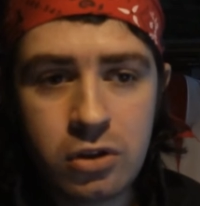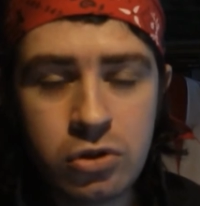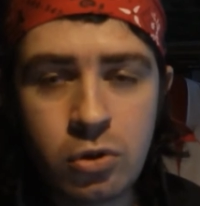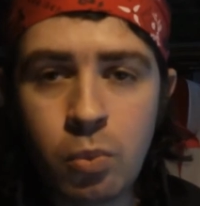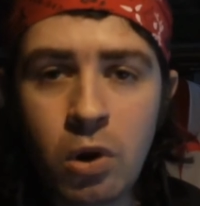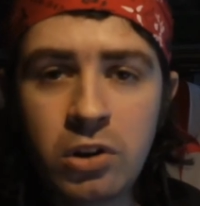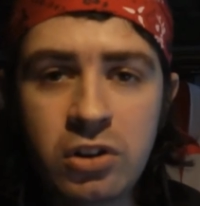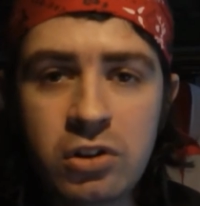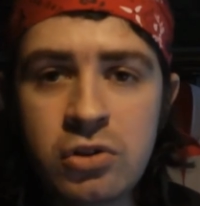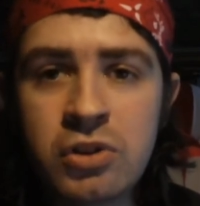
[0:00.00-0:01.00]
the word
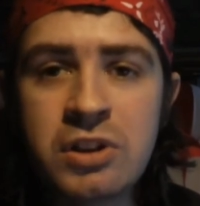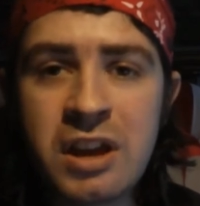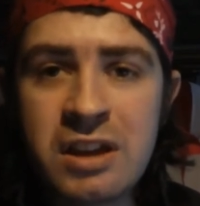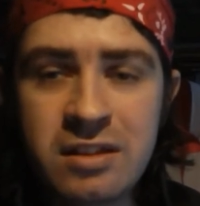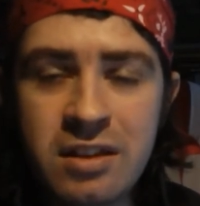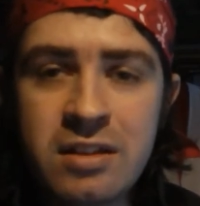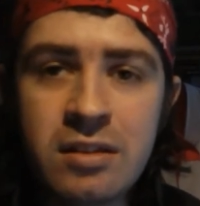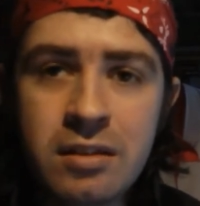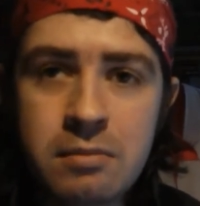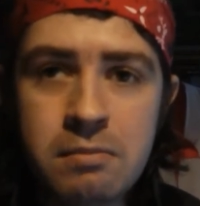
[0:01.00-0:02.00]

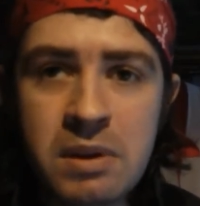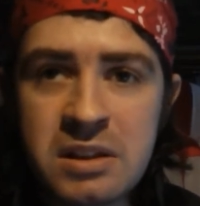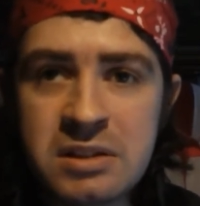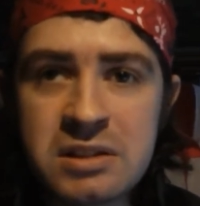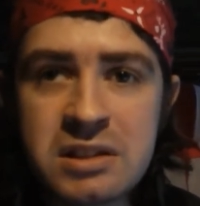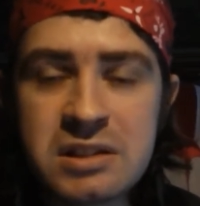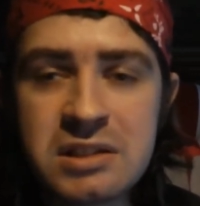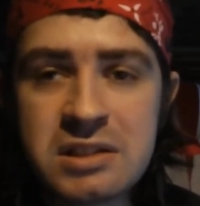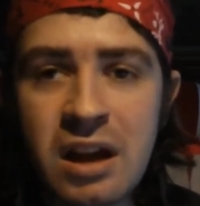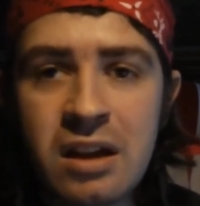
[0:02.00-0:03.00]
united means
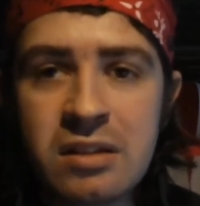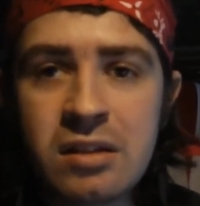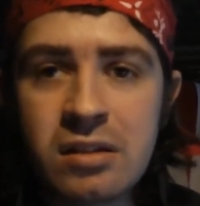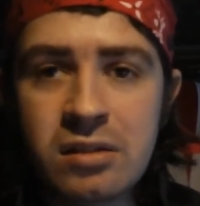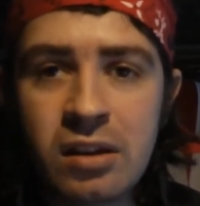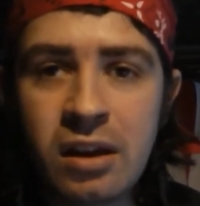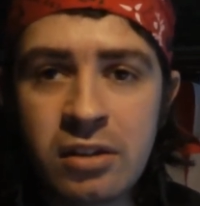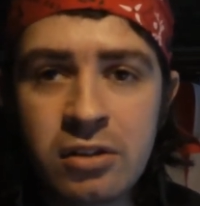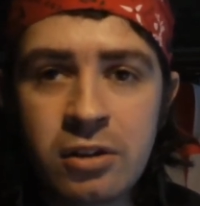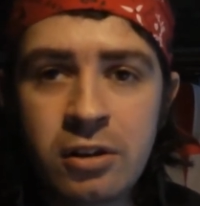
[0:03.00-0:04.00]
stand
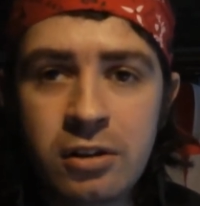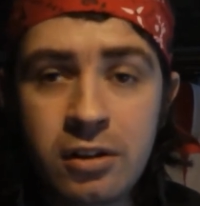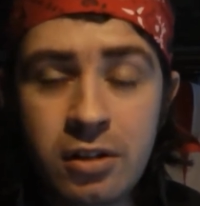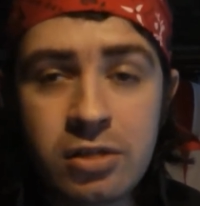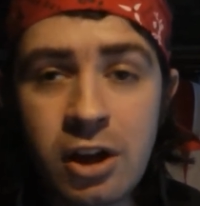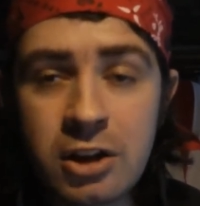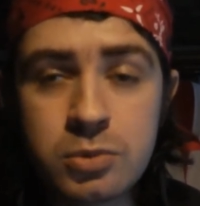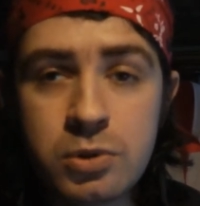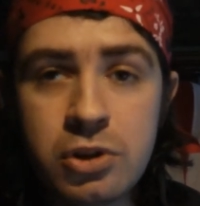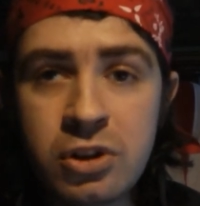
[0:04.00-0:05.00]
together.
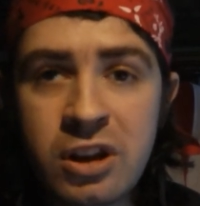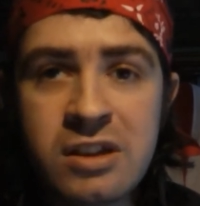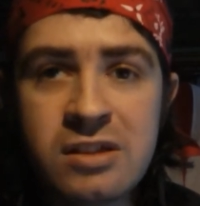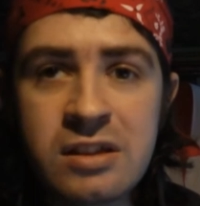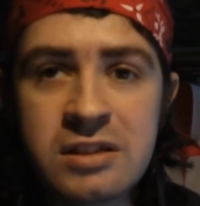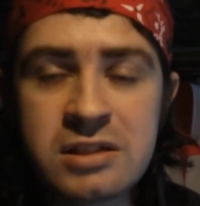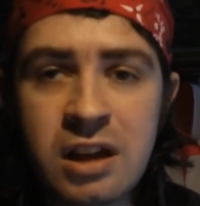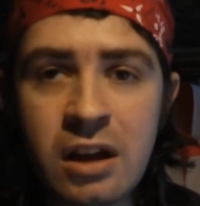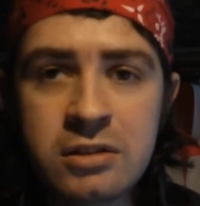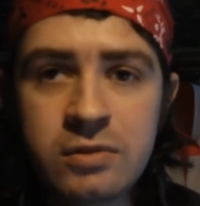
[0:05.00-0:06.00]
That's what united
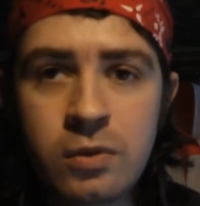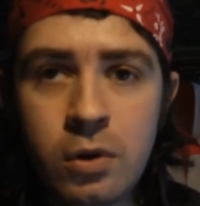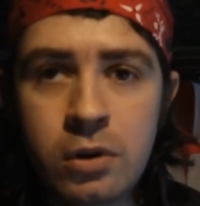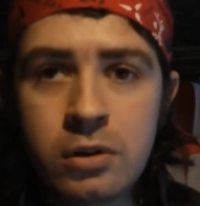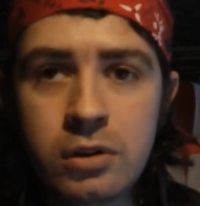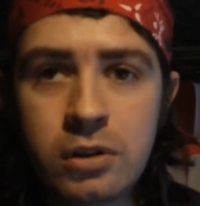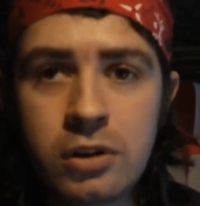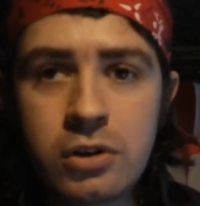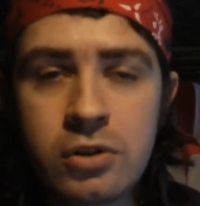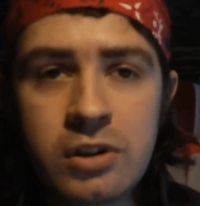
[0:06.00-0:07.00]
stands for.
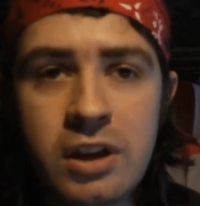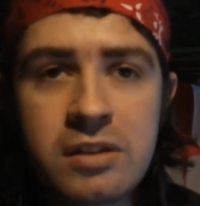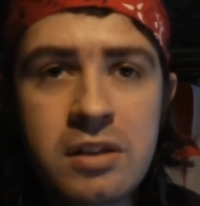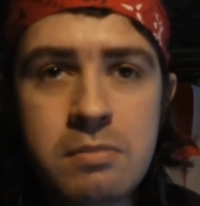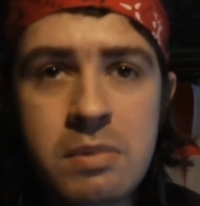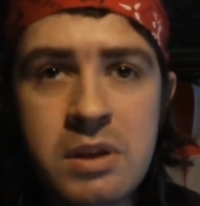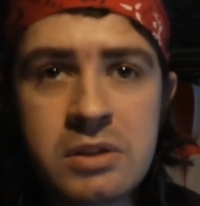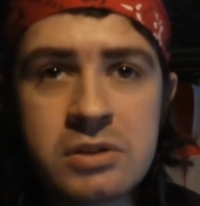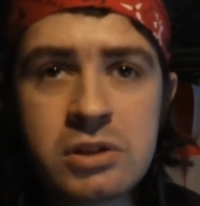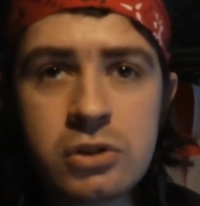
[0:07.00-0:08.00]
United
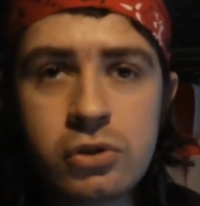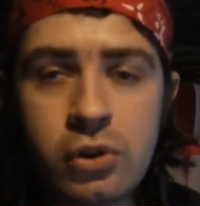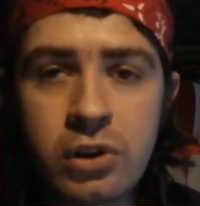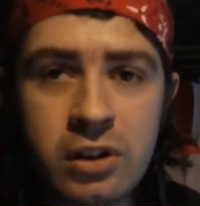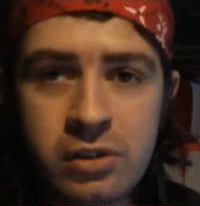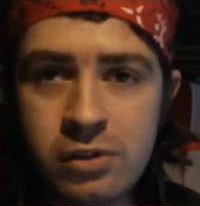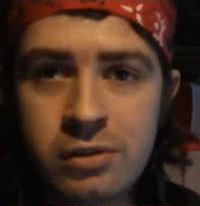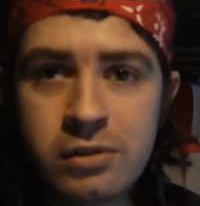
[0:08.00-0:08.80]
means together.